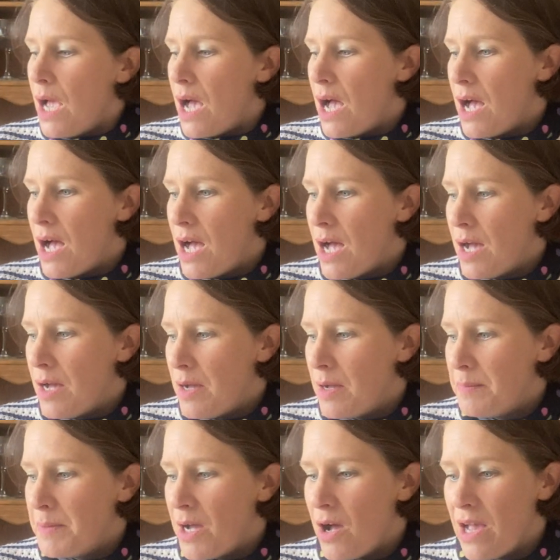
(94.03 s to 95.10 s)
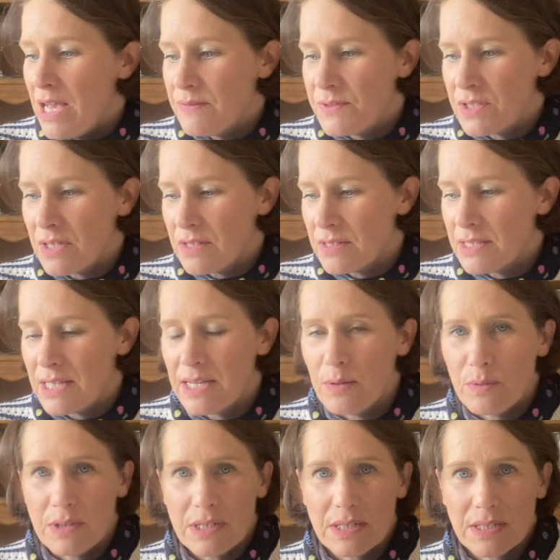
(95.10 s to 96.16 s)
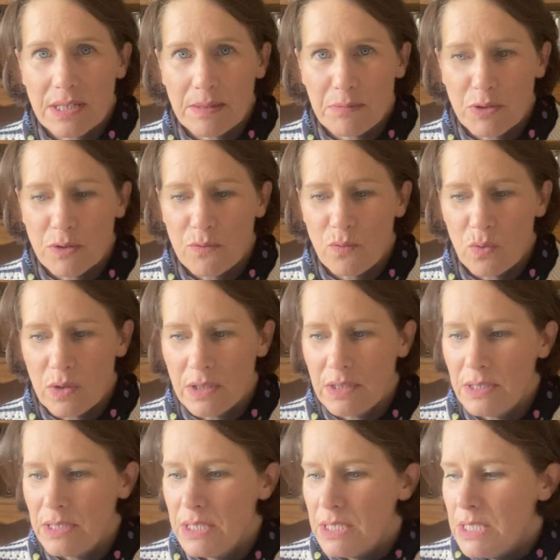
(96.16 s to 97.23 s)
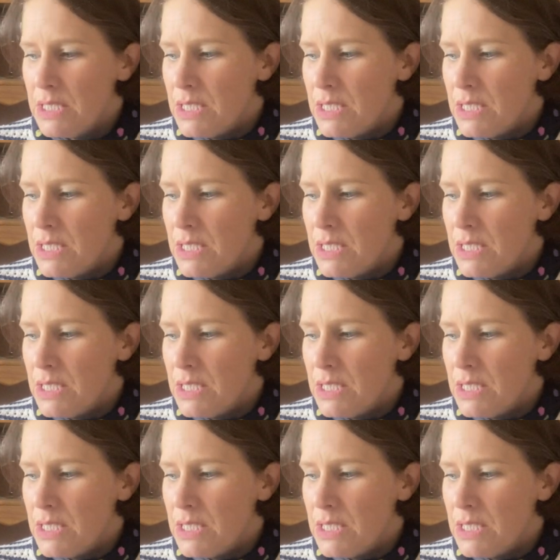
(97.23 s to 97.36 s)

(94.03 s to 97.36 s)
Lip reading: I have stuck to that with the exception of one,